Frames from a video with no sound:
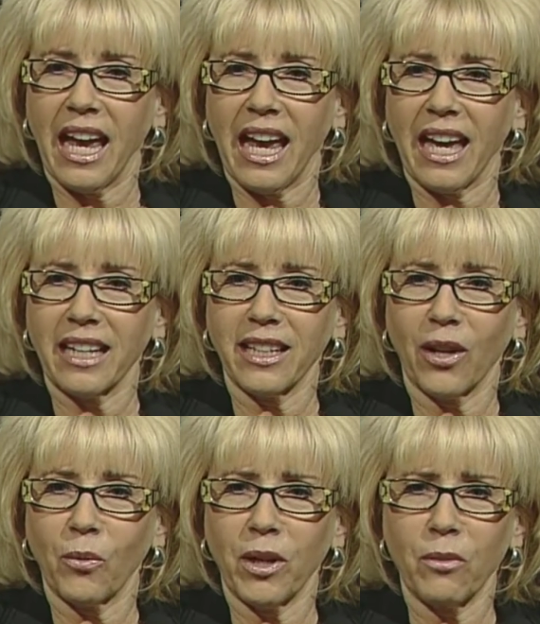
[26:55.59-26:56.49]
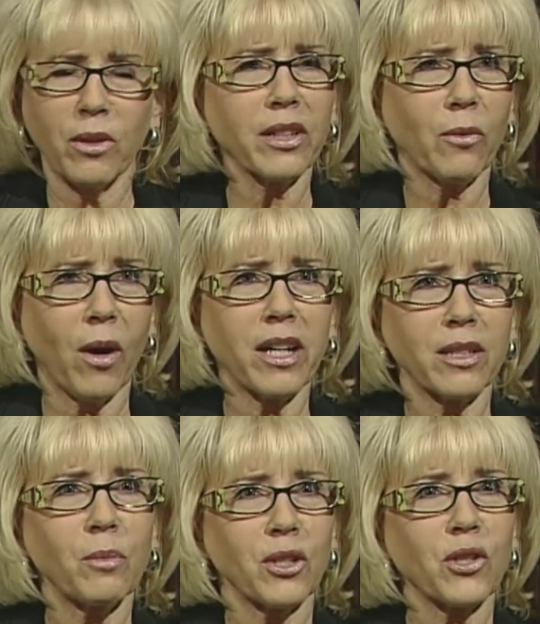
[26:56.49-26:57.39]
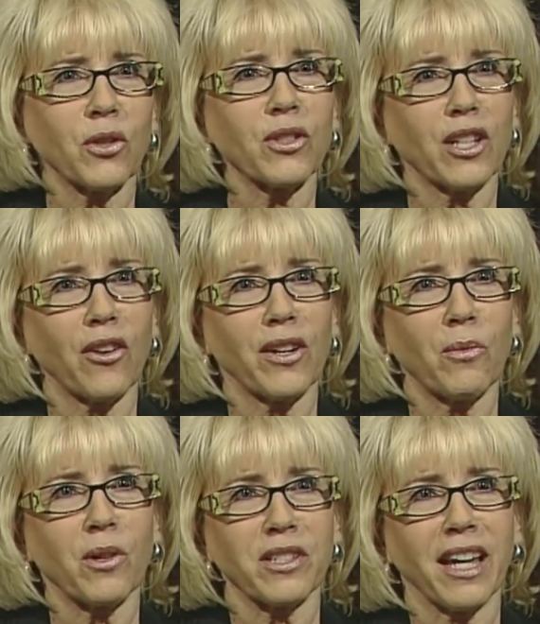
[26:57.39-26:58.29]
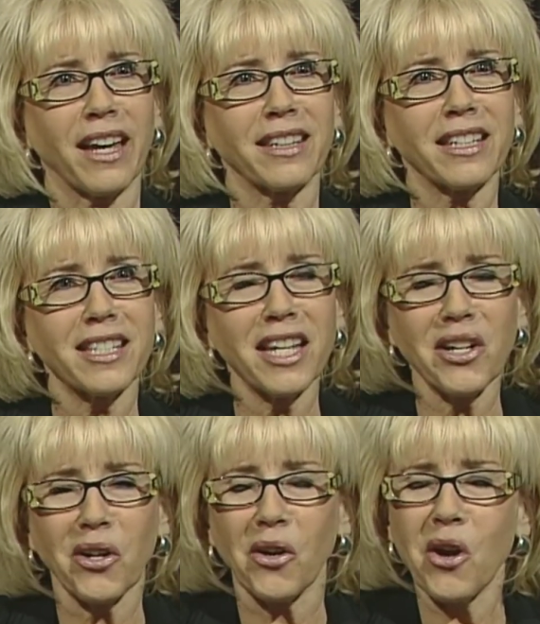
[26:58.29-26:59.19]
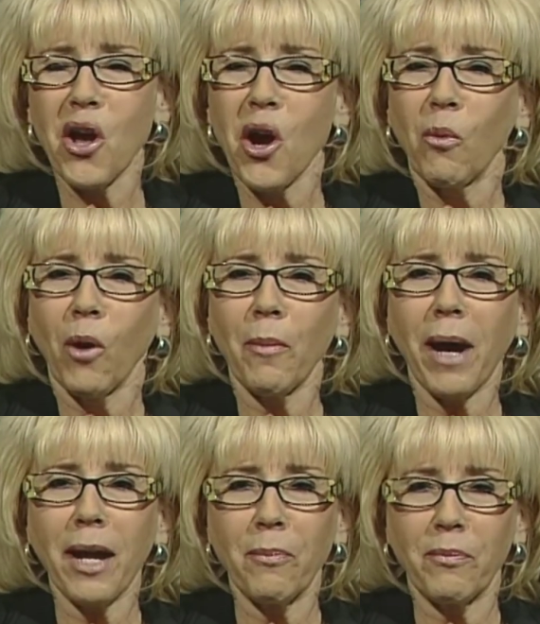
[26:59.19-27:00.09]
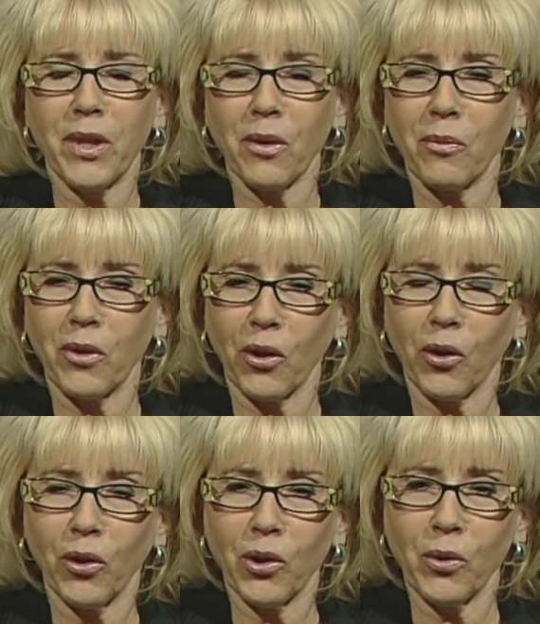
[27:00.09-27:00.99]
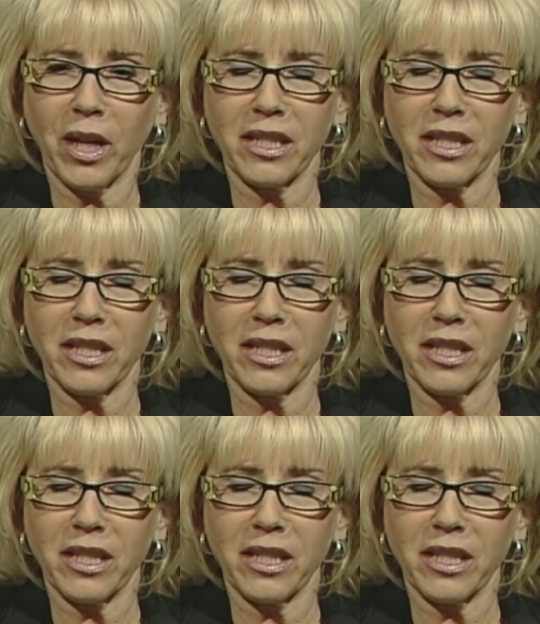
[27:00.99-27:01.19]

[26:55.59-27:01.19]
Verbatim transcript: and that we really wanted to be sure Teri was at the dinner. Well, my the girl who